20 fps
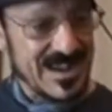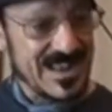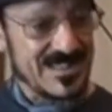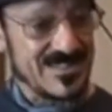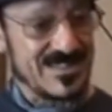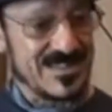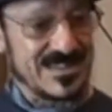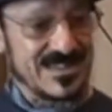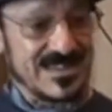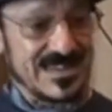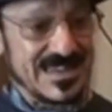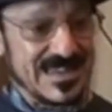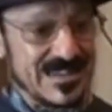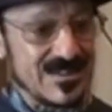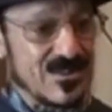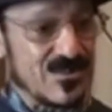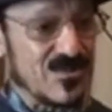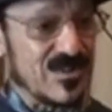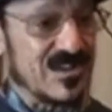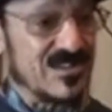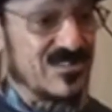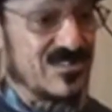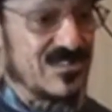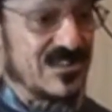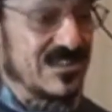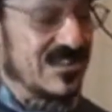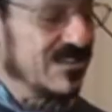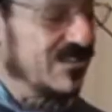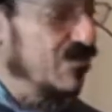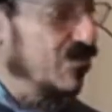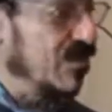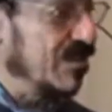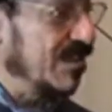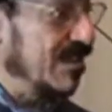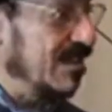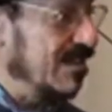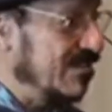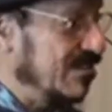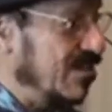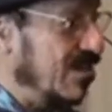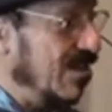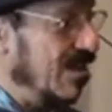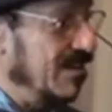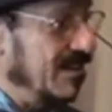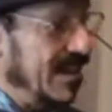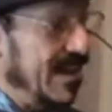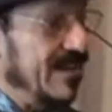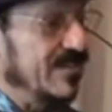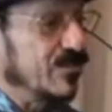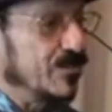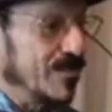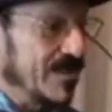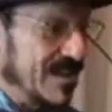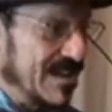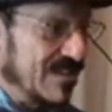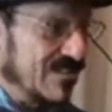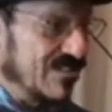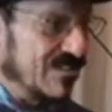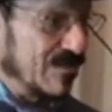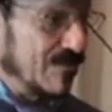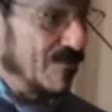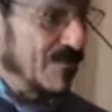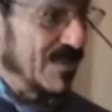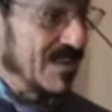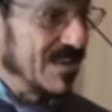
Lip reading: And the increase is what's called exponential.